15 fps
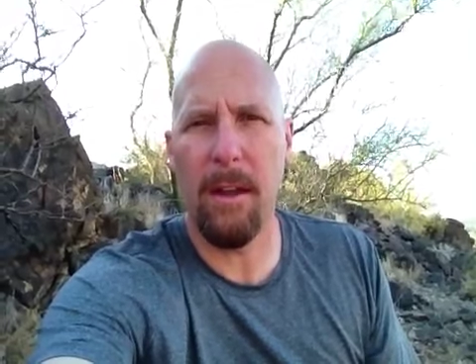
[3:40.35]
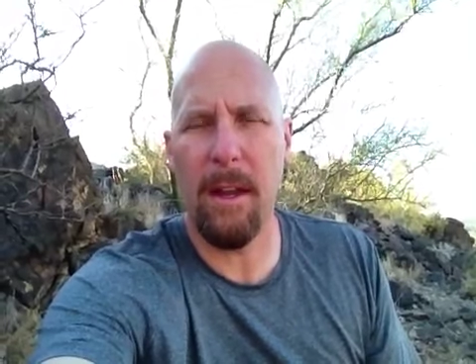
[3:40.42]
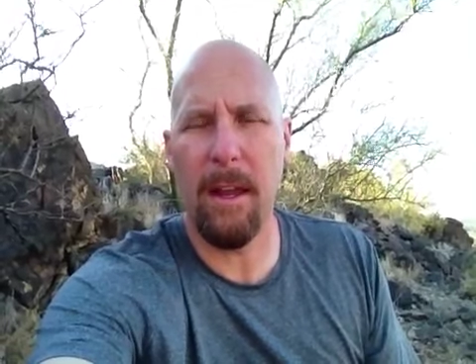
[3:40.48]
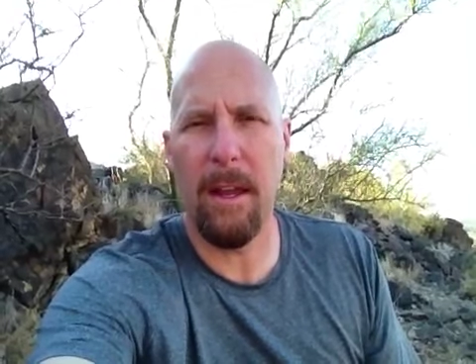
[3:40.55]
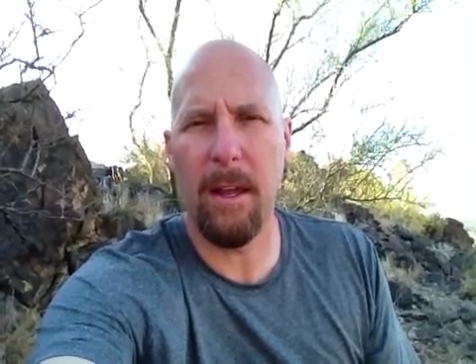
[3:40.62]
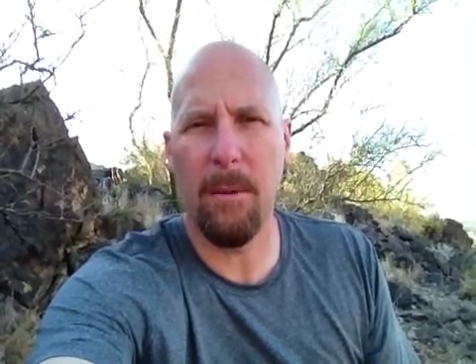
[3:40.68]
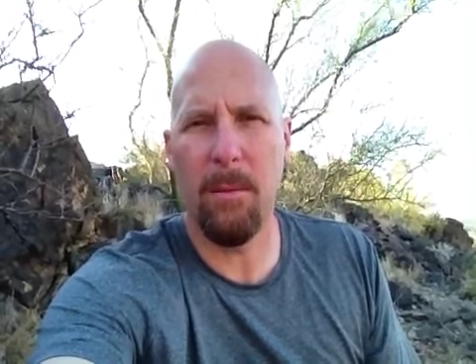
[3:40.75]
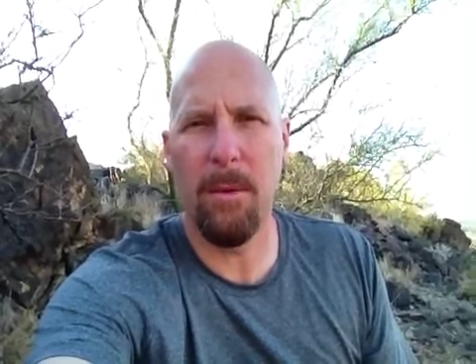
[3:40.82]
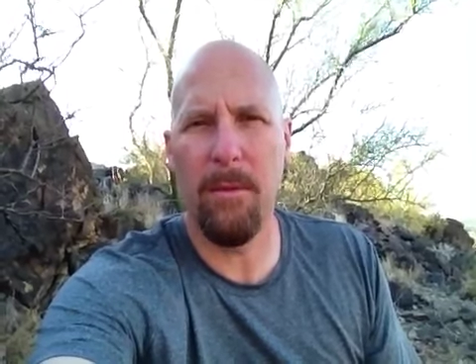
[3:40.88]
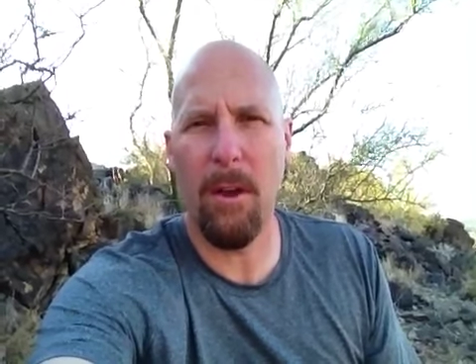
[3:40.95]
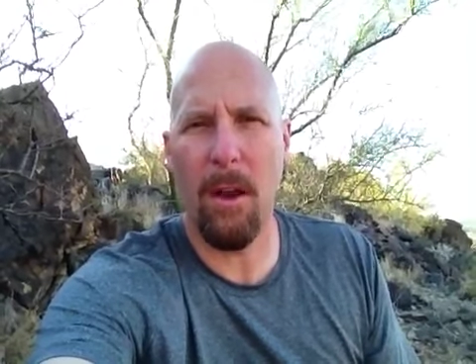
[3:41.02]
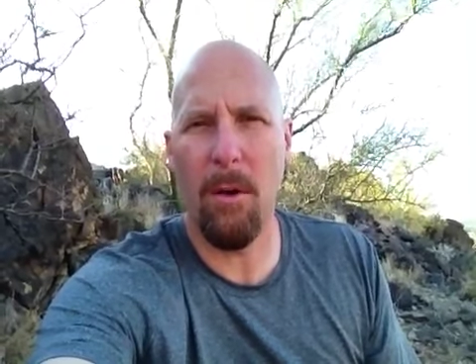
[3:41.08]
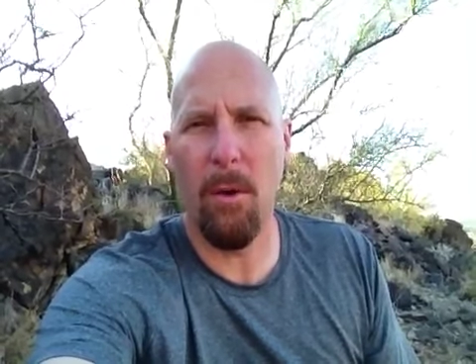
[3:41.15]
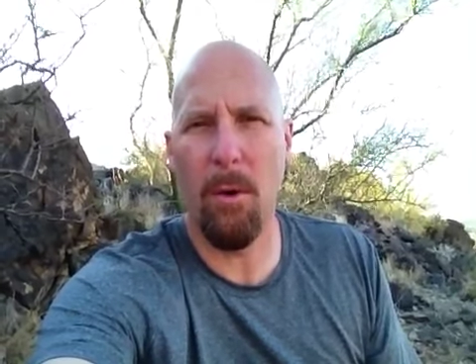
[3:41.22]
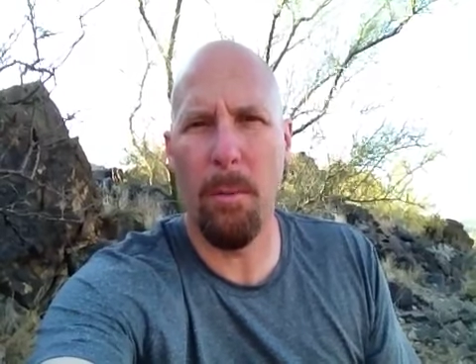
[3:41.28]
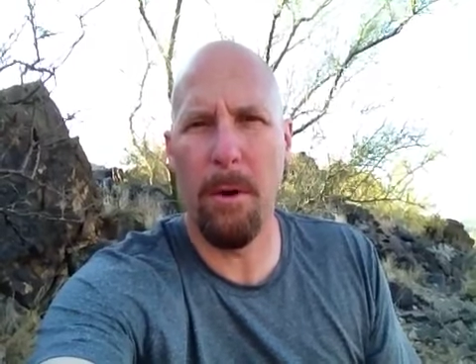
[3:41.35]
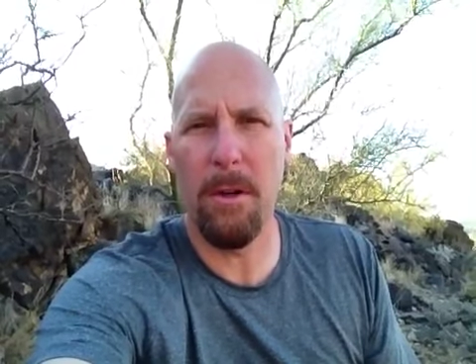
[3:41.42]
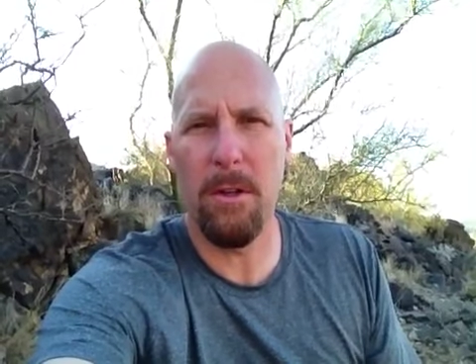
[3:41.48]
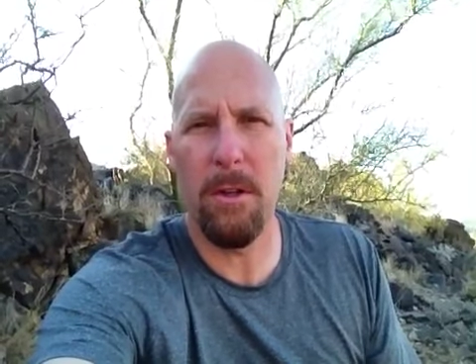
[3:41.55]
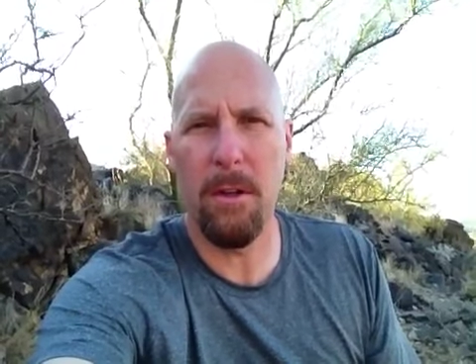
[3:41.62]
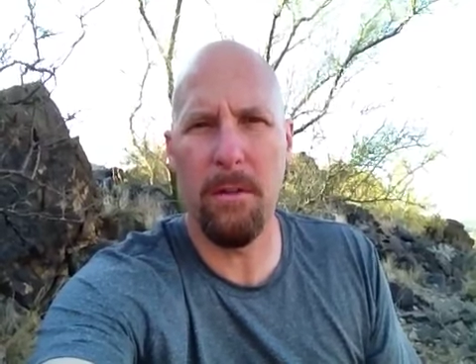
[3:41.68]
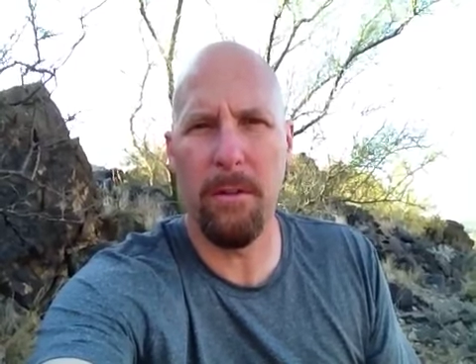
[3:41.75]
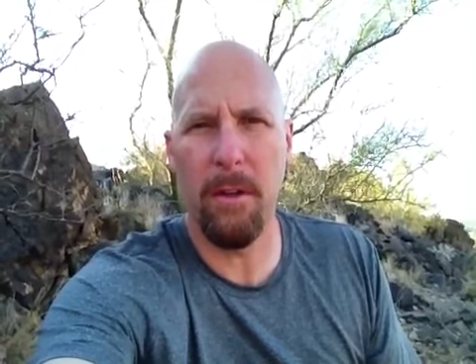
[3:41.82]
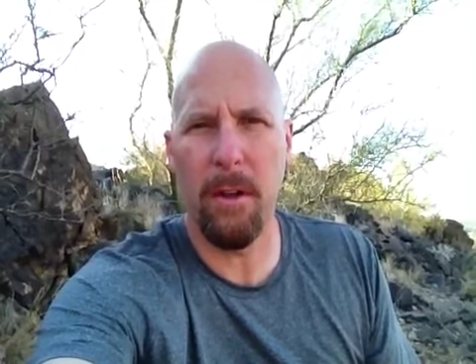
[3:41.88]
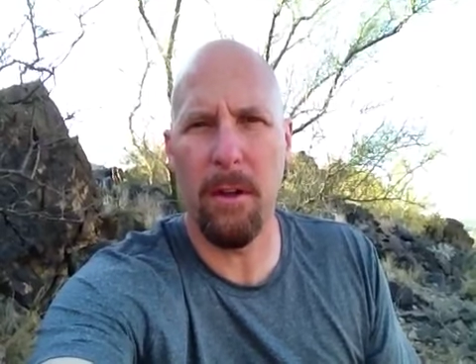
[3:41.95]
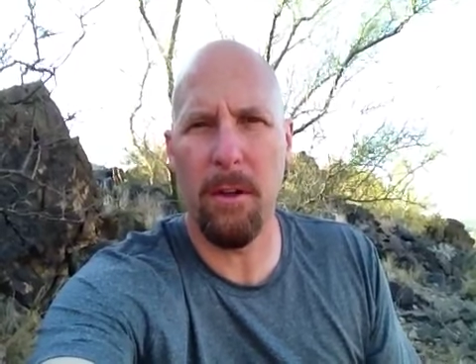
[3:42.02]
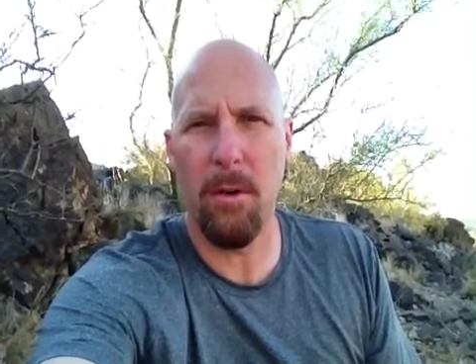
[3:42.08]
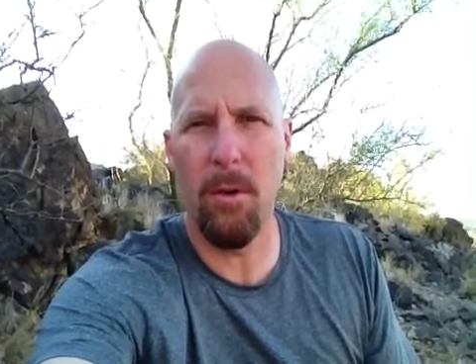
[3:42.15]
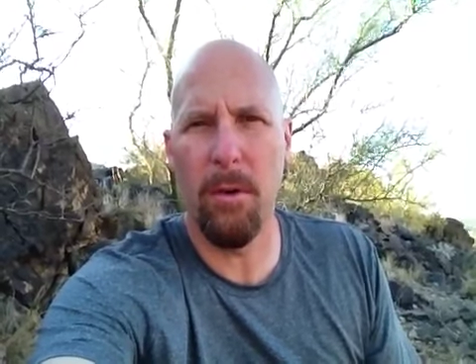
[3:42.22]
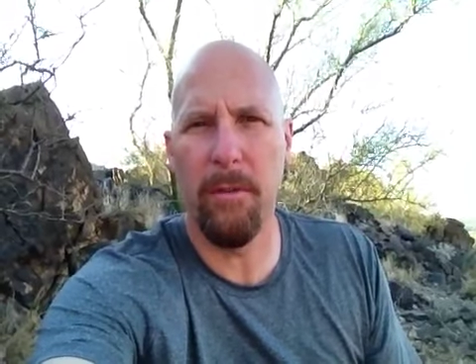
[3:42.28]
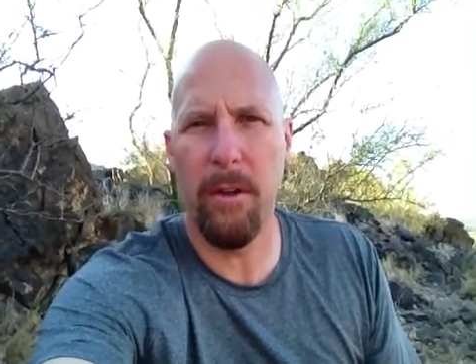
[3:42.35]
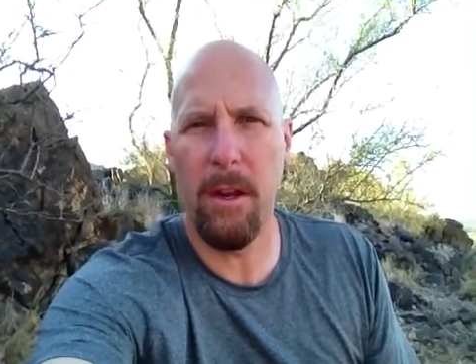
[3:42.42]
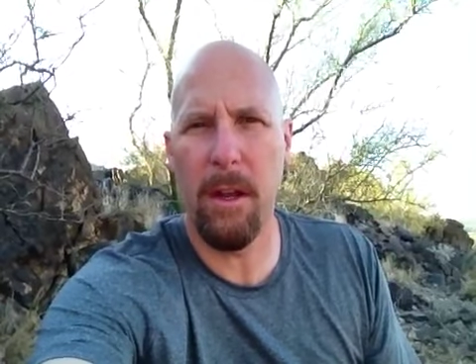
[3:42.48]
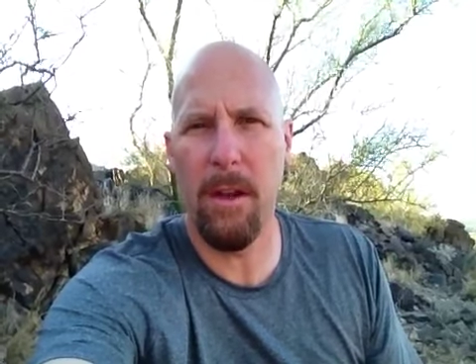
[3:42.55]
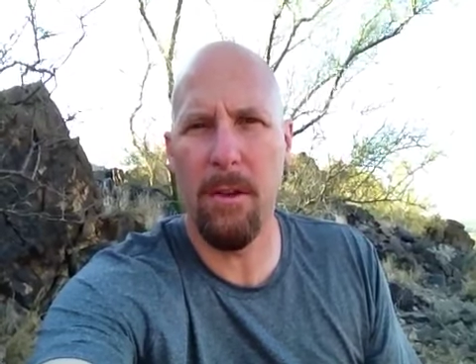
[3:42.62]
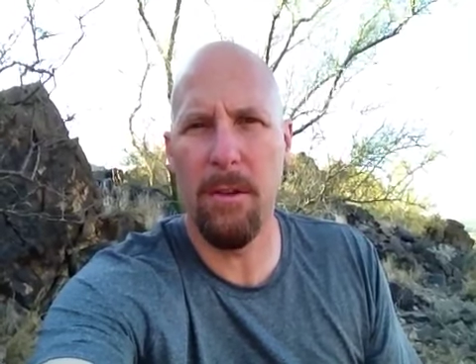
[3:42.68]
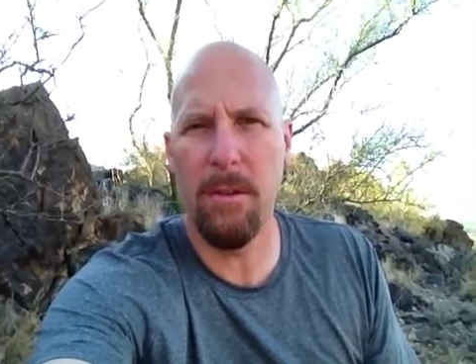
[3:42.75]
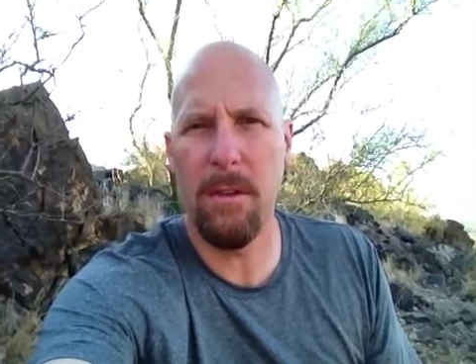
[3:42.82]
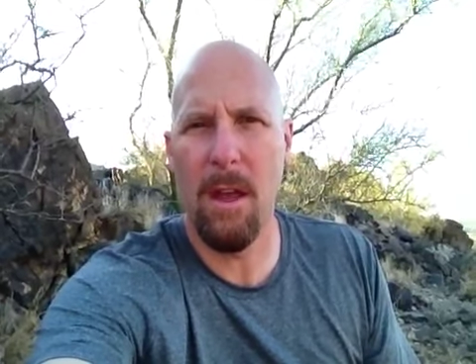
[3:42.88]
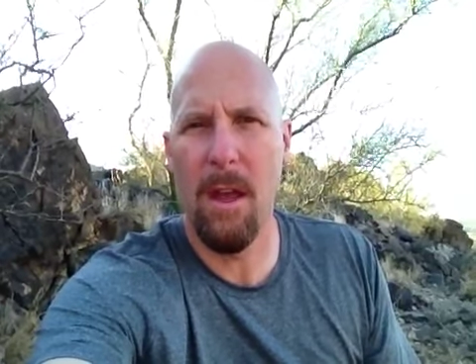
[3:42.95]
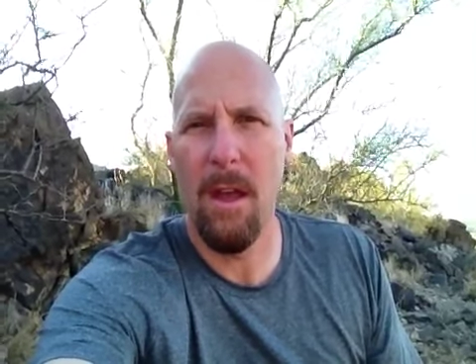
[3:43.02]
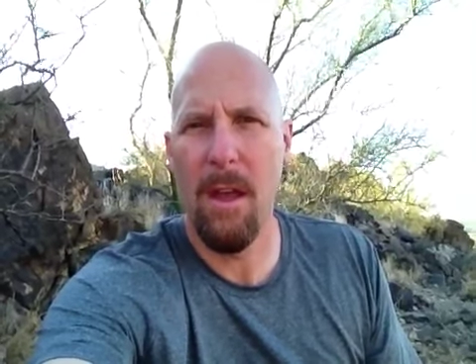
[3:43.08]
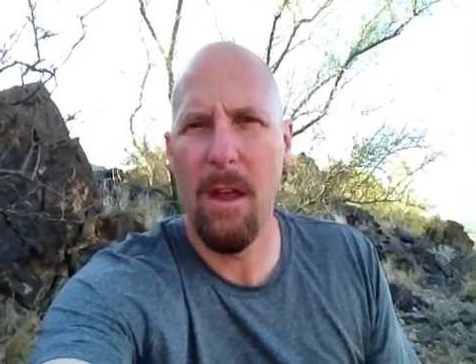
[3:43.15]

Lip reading: and we've got a whole bunch of cool videos